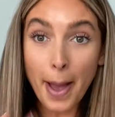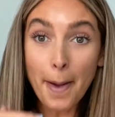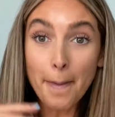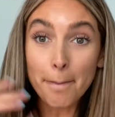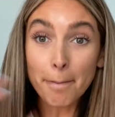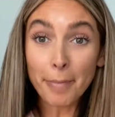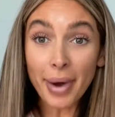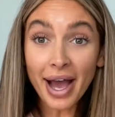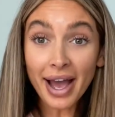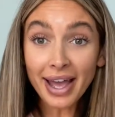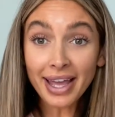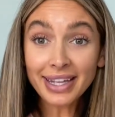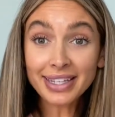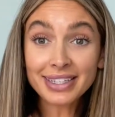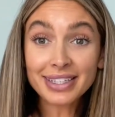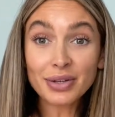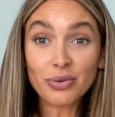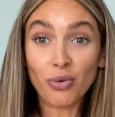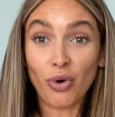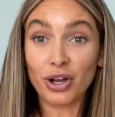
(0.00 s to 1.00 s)

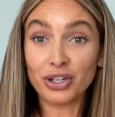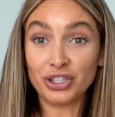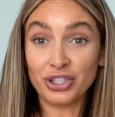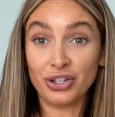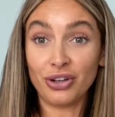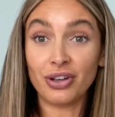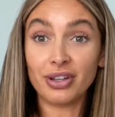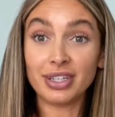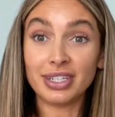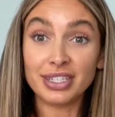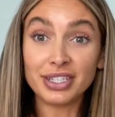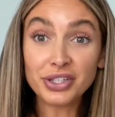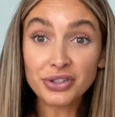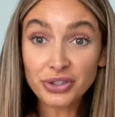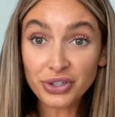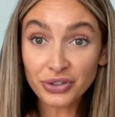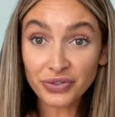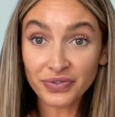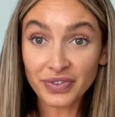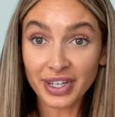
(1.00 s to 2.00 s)
But watching all these
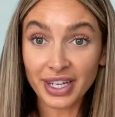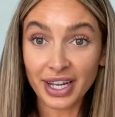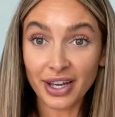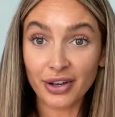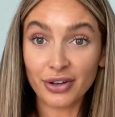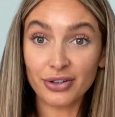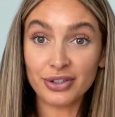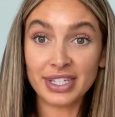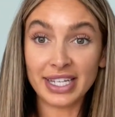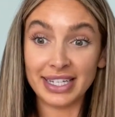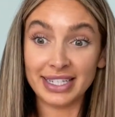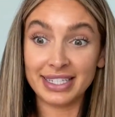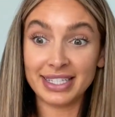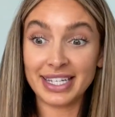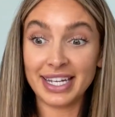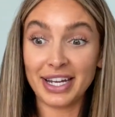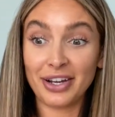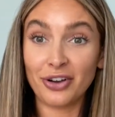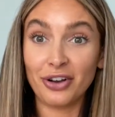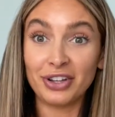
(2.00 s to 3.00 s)
YouTube videos and
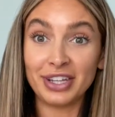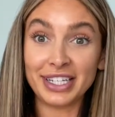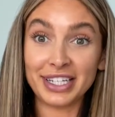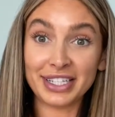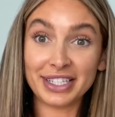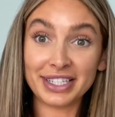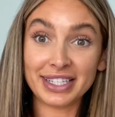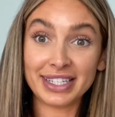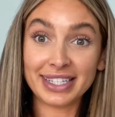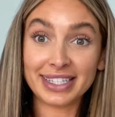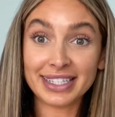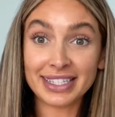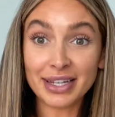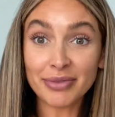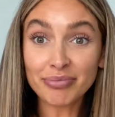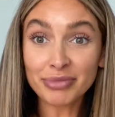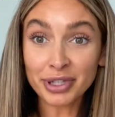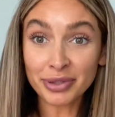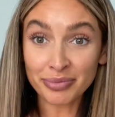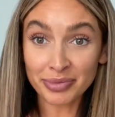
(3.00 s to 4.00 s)
seeing all these
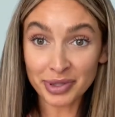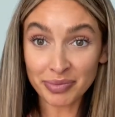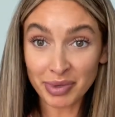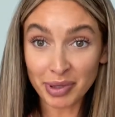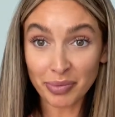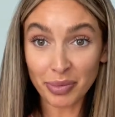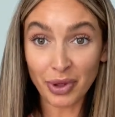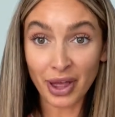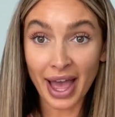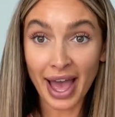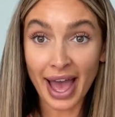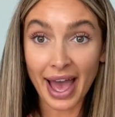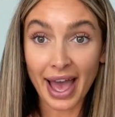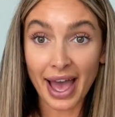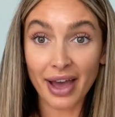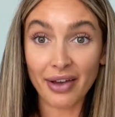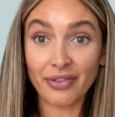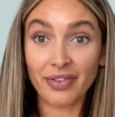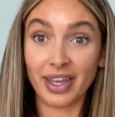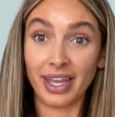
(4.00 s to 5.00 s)
symptoms people
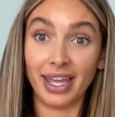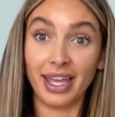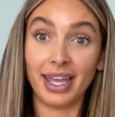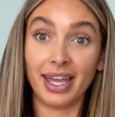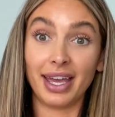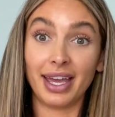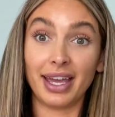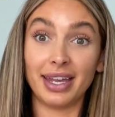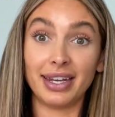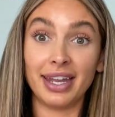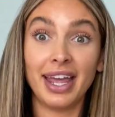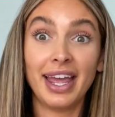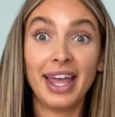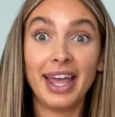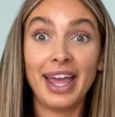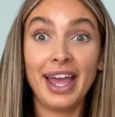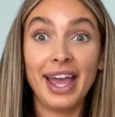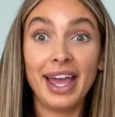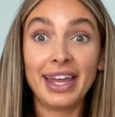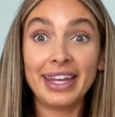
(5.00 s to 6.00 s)
have and
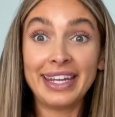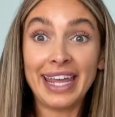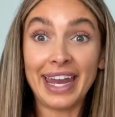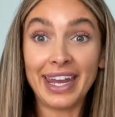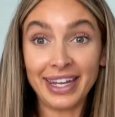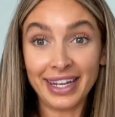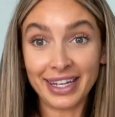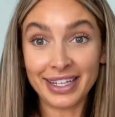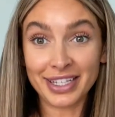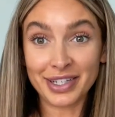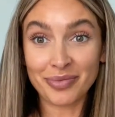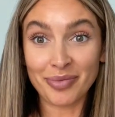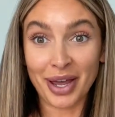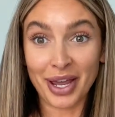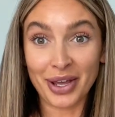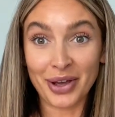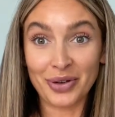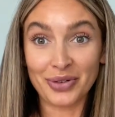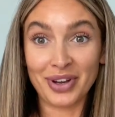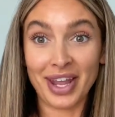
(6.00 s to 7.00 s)
getting into
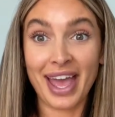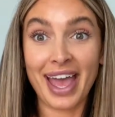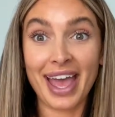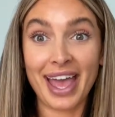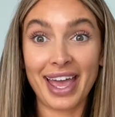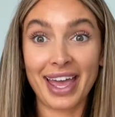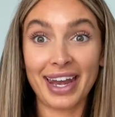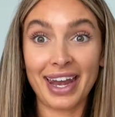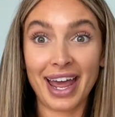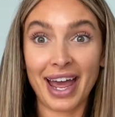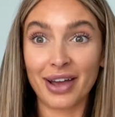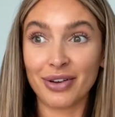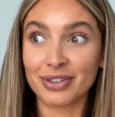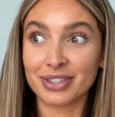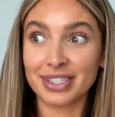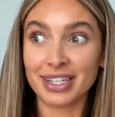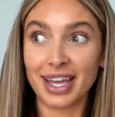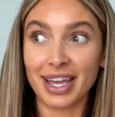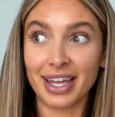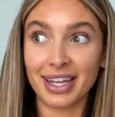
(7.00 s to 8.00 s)
my own head, I
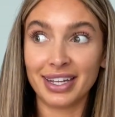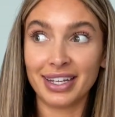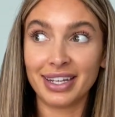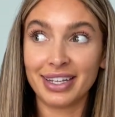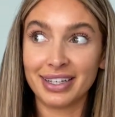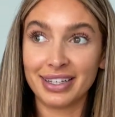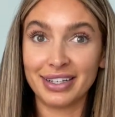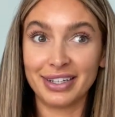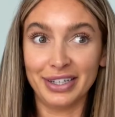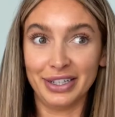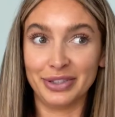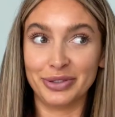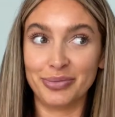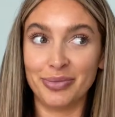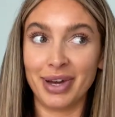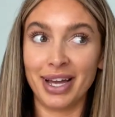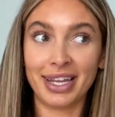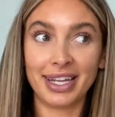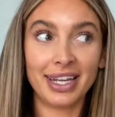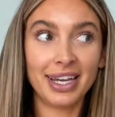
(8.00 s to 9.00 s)
was like, oh
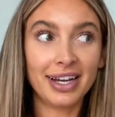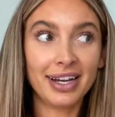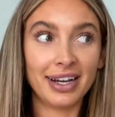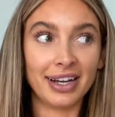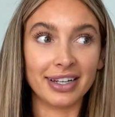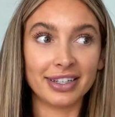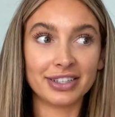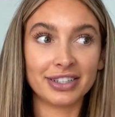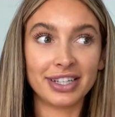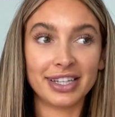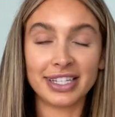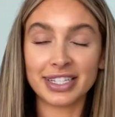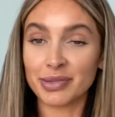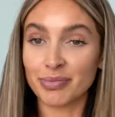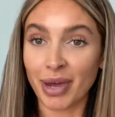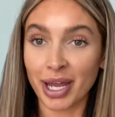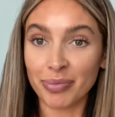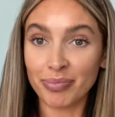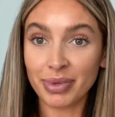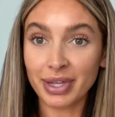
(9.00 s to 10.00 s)
my gosh, this
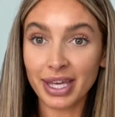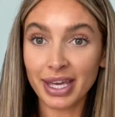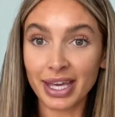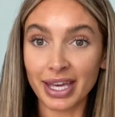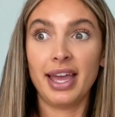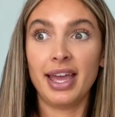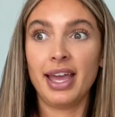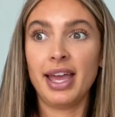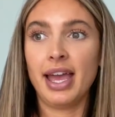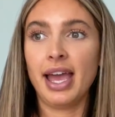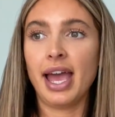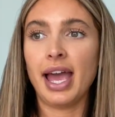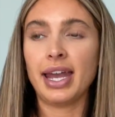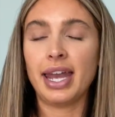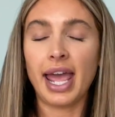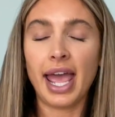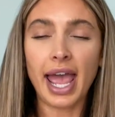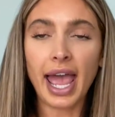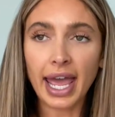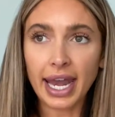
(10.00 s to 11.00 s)
might be it. Had
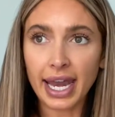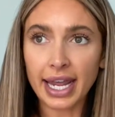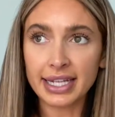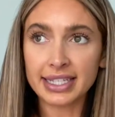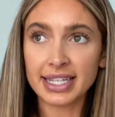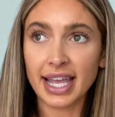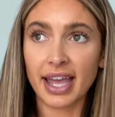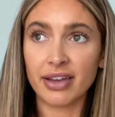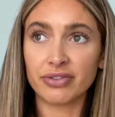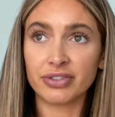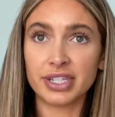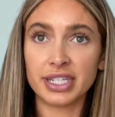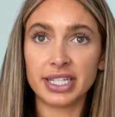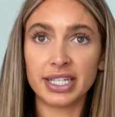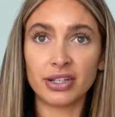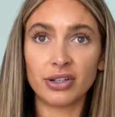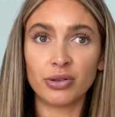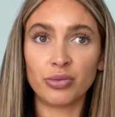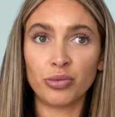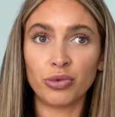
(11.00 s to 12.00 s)
headaches every
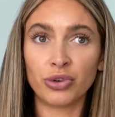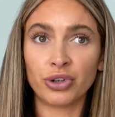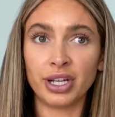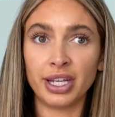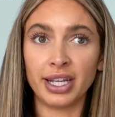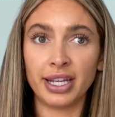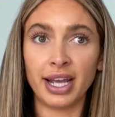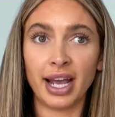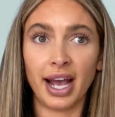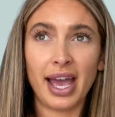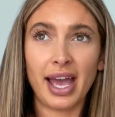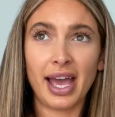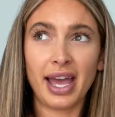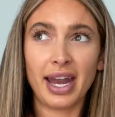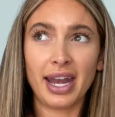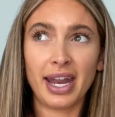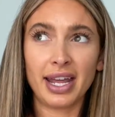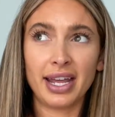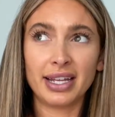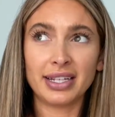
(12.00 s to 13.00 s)
single morning. I
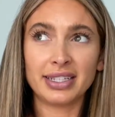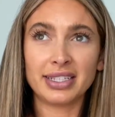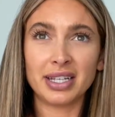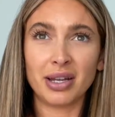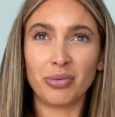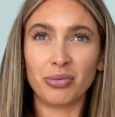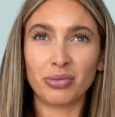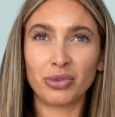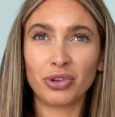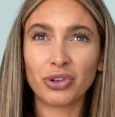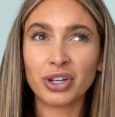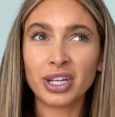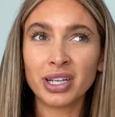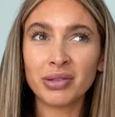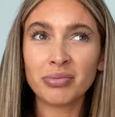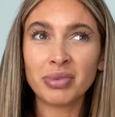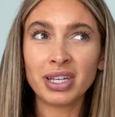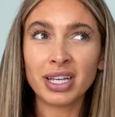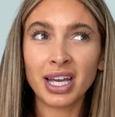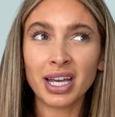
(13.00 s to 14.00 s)
had some
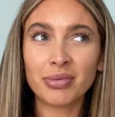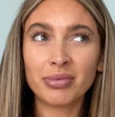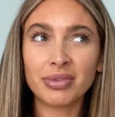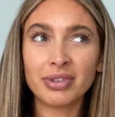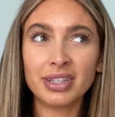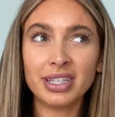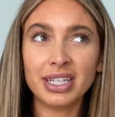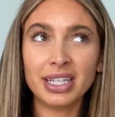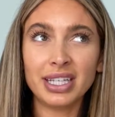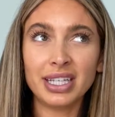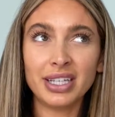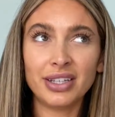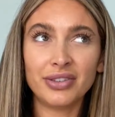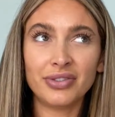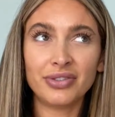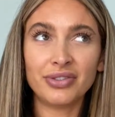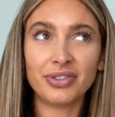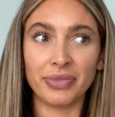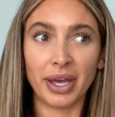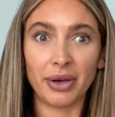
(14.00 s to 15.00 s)
cramping, I
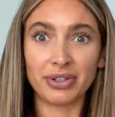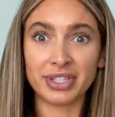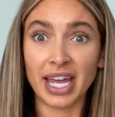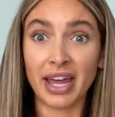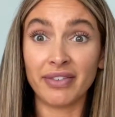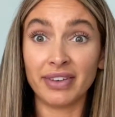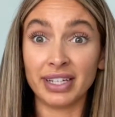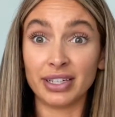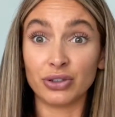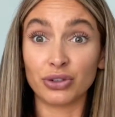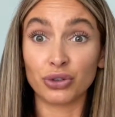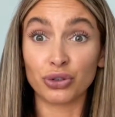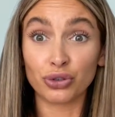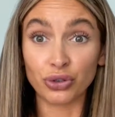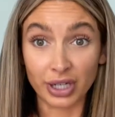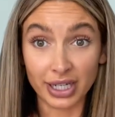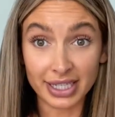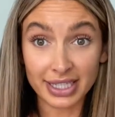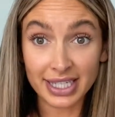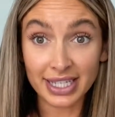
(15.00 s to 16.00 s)
believe. I was having
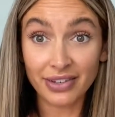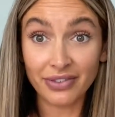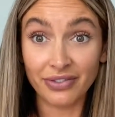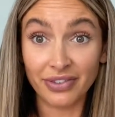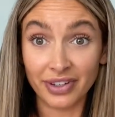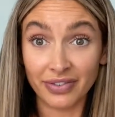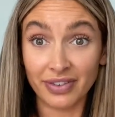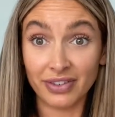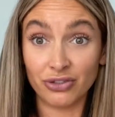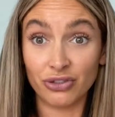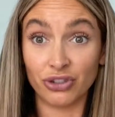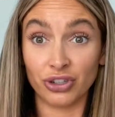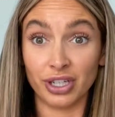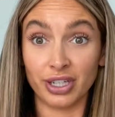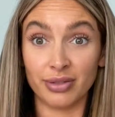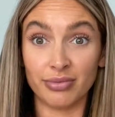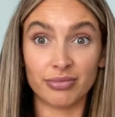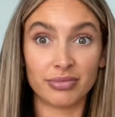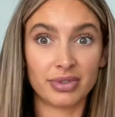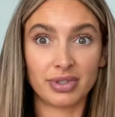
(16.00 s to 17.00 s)
crazy vivid
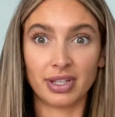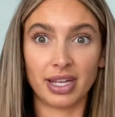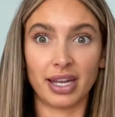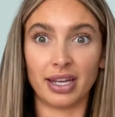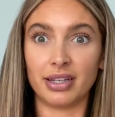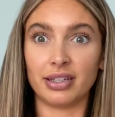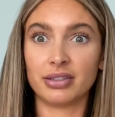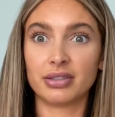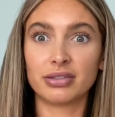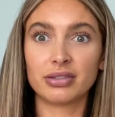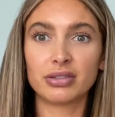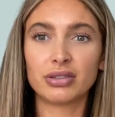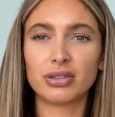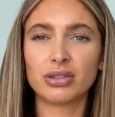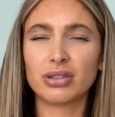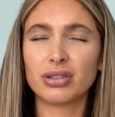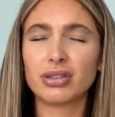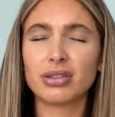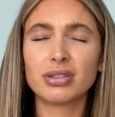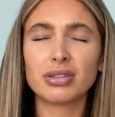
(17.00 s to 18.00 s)
dreams, like
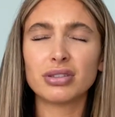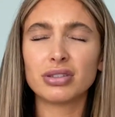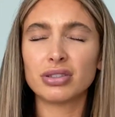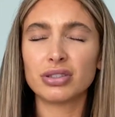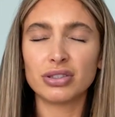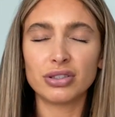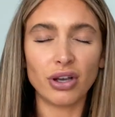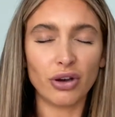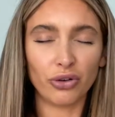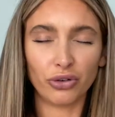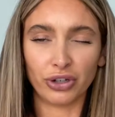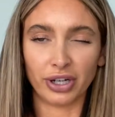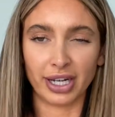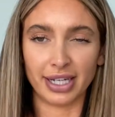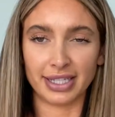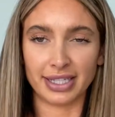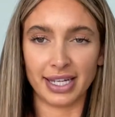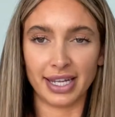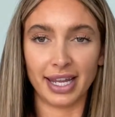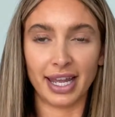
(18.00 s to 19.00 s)
so
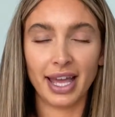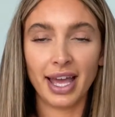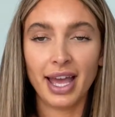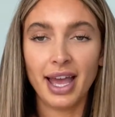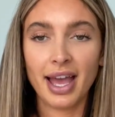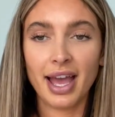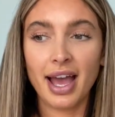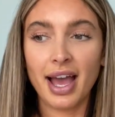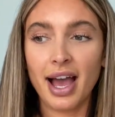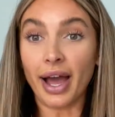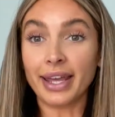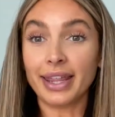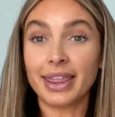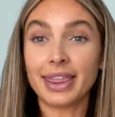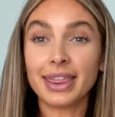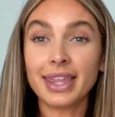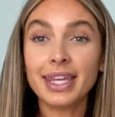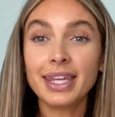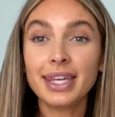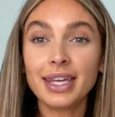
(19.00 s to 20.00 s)
crazy. I
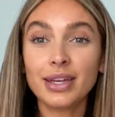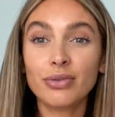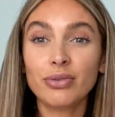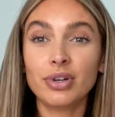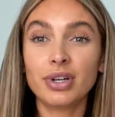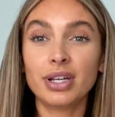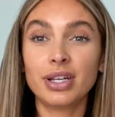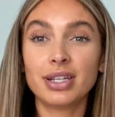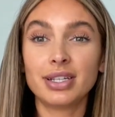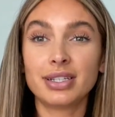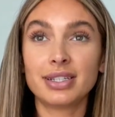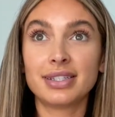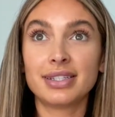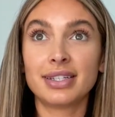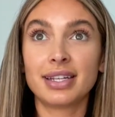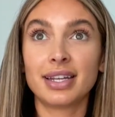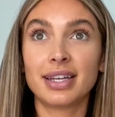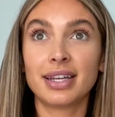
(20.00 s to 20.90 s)
think it was